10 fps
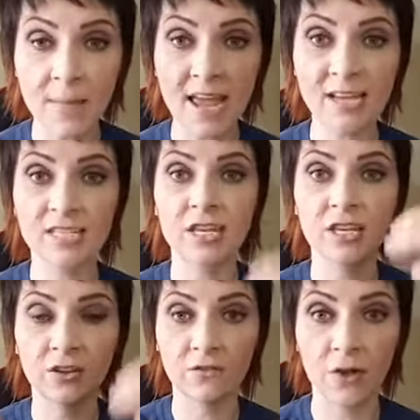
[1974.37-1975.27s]
makes
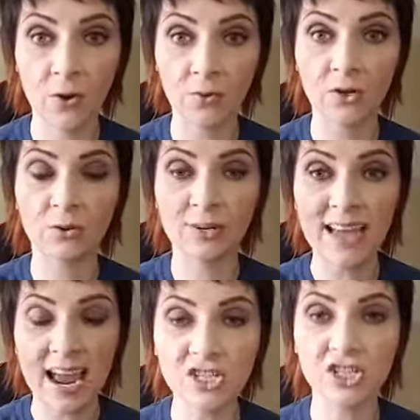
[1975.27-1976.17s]
the vote. Your
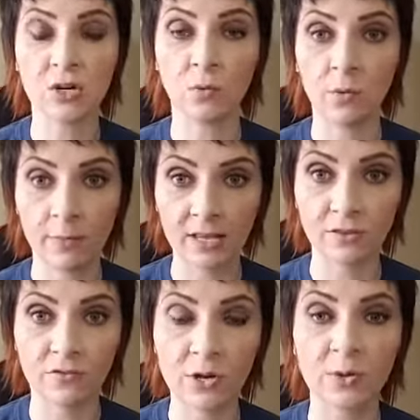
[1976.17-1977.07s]
attention will make
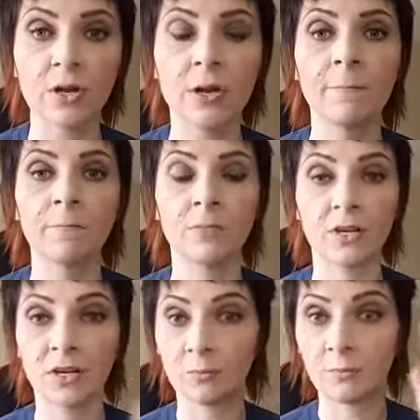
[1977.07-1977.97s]
the vote.
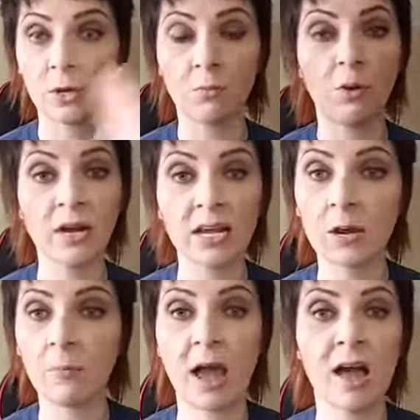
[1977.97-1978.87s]
The, you know, putting in
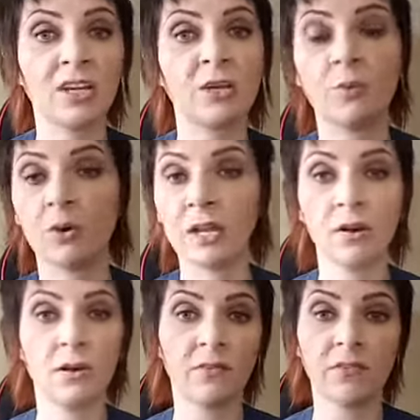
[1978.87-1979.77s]
a ballot, putting
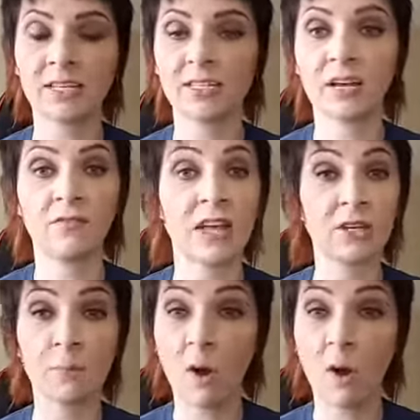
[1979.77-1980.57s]
in all of that stuff, that's a